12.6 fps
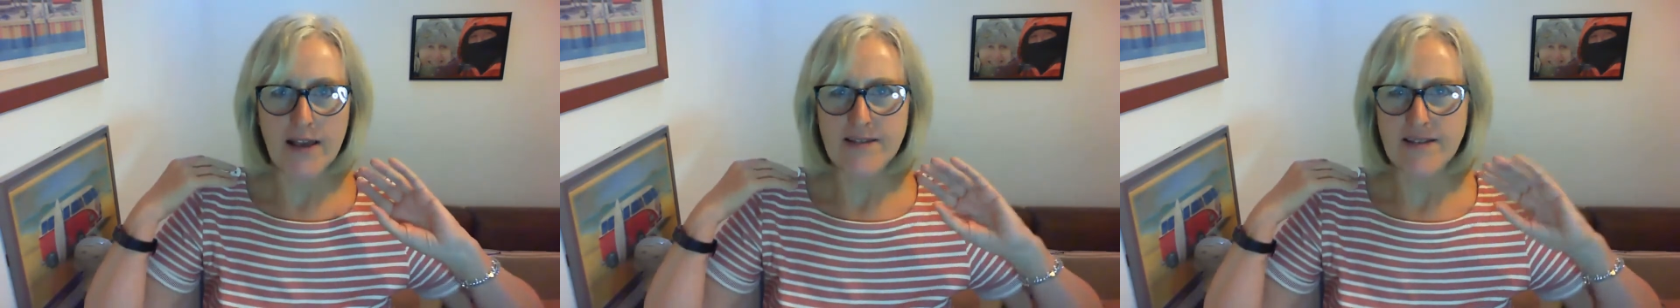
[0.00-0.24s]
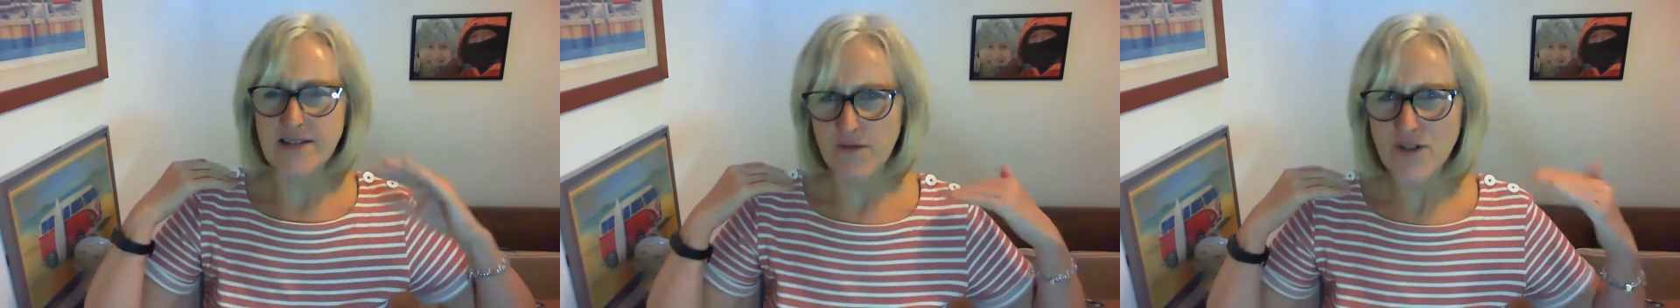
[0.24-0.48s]

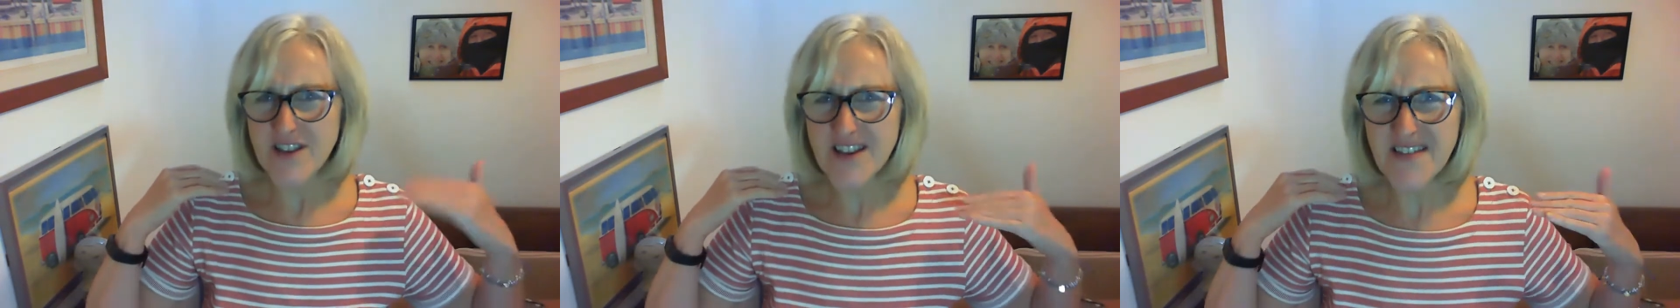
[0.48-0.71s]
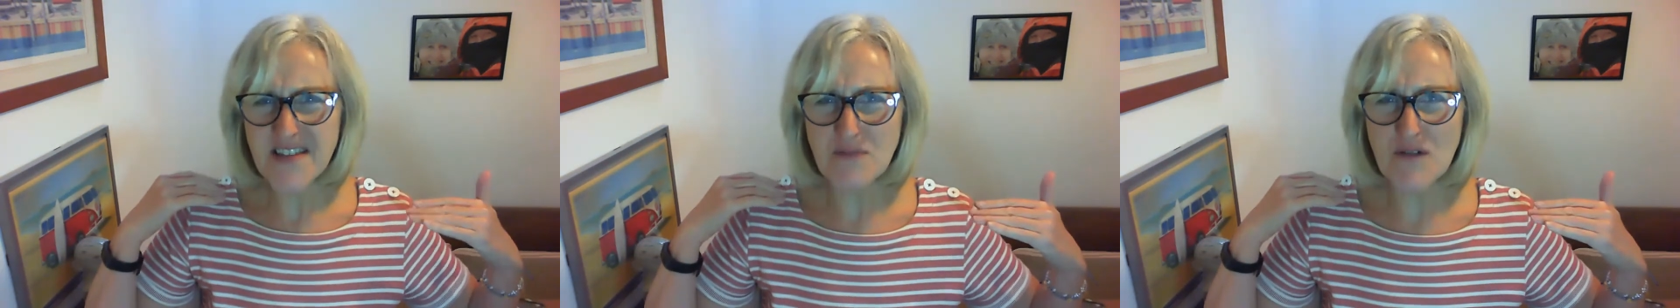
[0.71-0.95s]
So have we
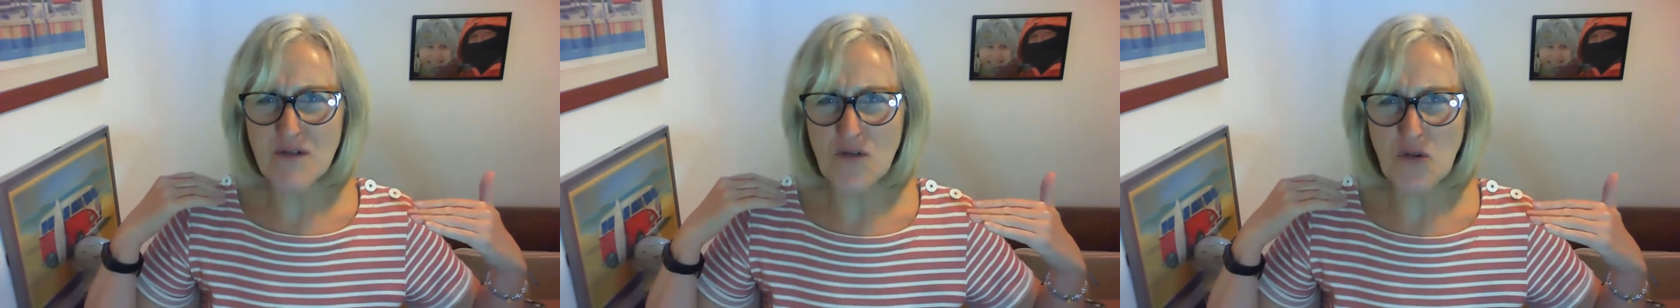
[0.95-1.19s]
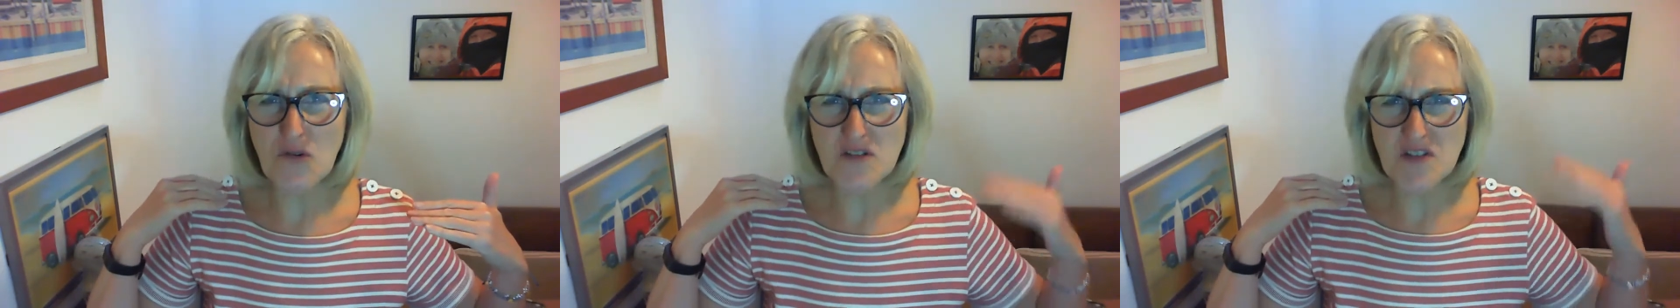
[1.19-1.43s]
done this
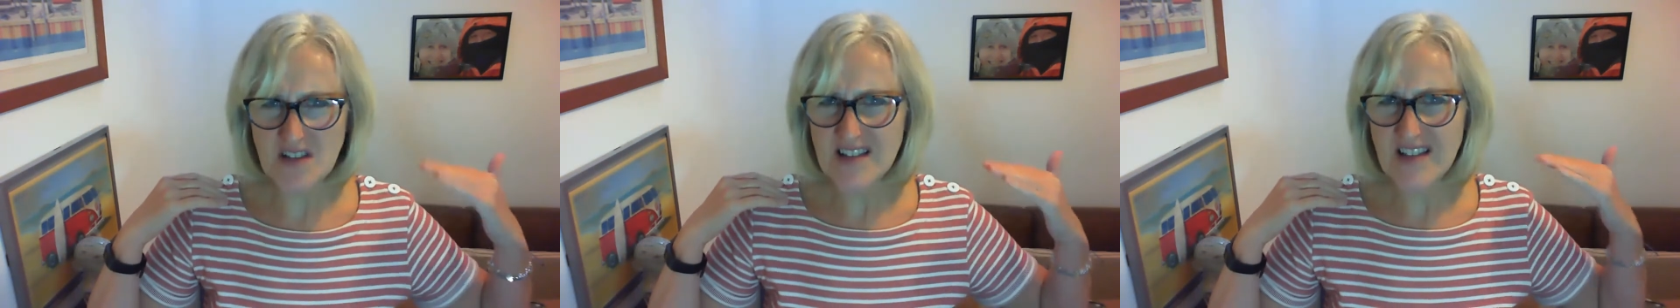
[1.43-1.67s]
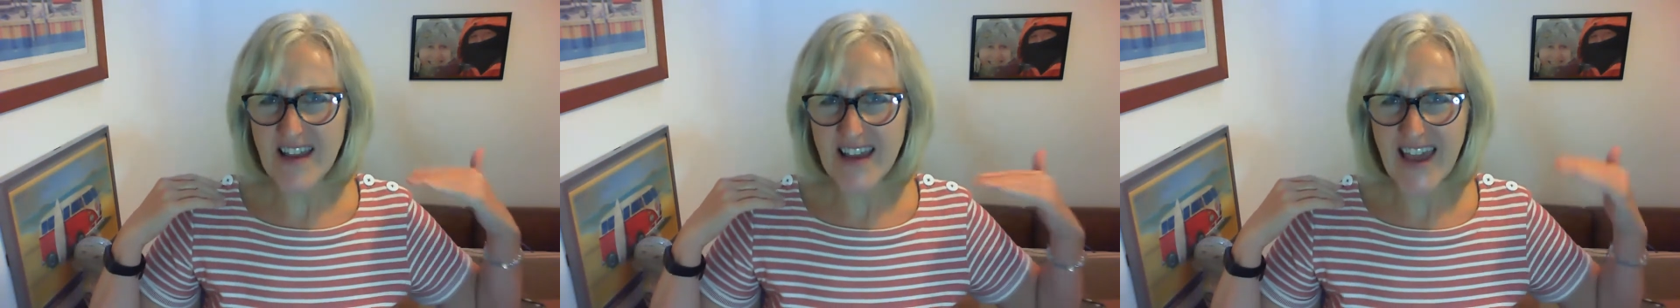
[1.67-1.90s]
before? Is
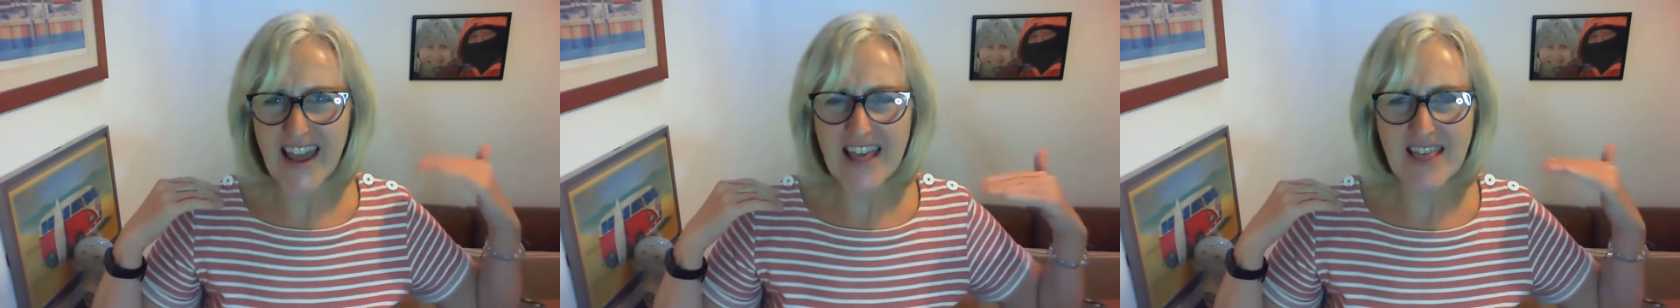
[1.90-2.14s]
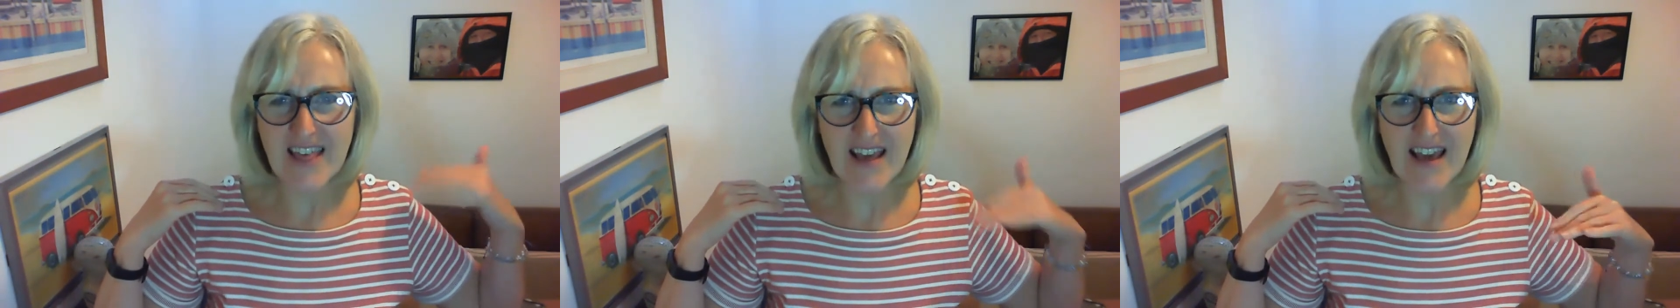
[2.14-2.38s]
this like
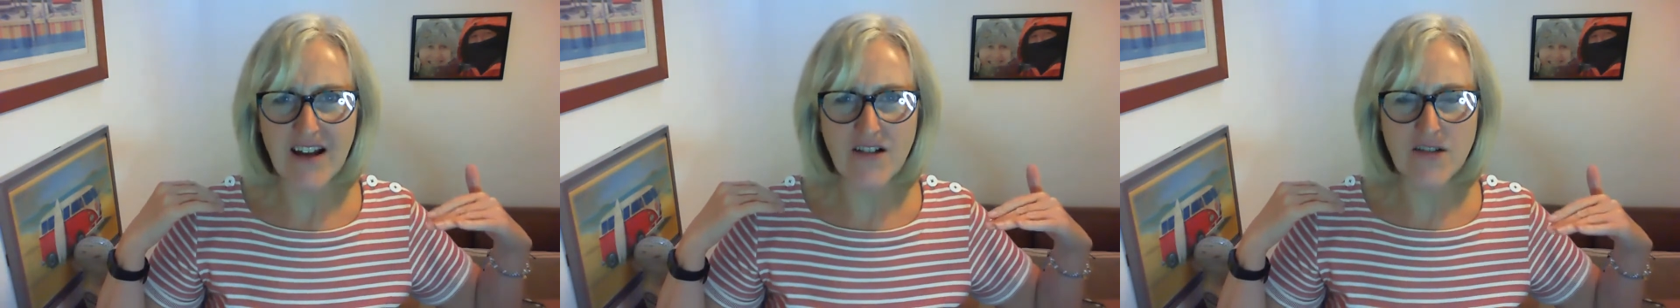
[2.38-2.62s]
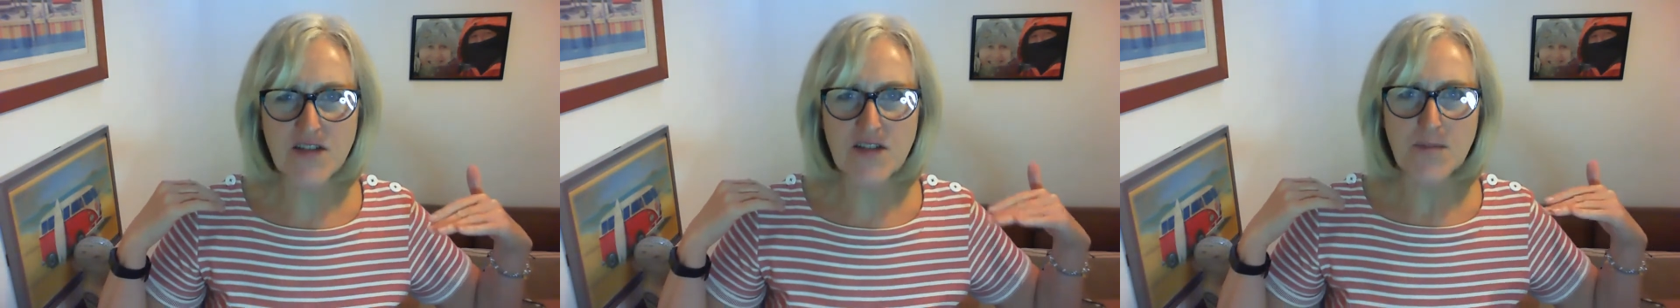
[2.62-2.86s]
anything
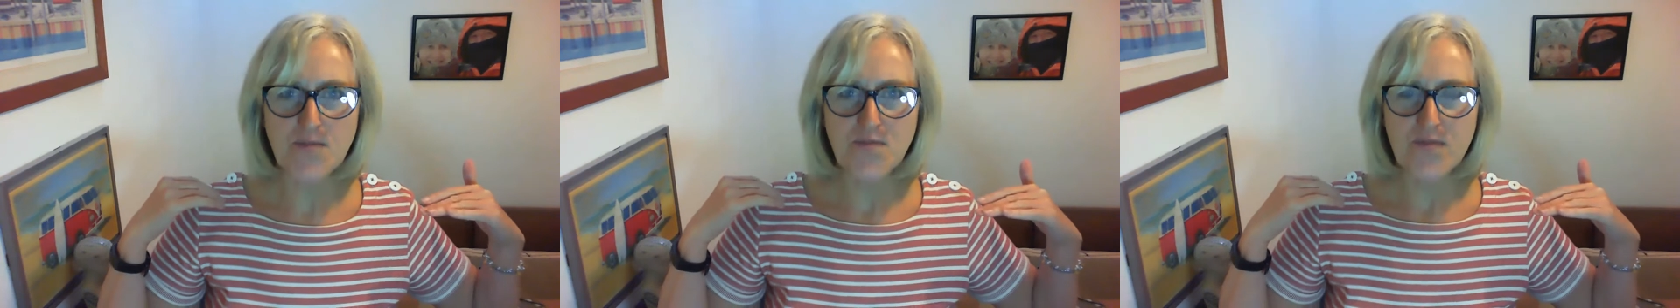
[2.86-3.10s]
else?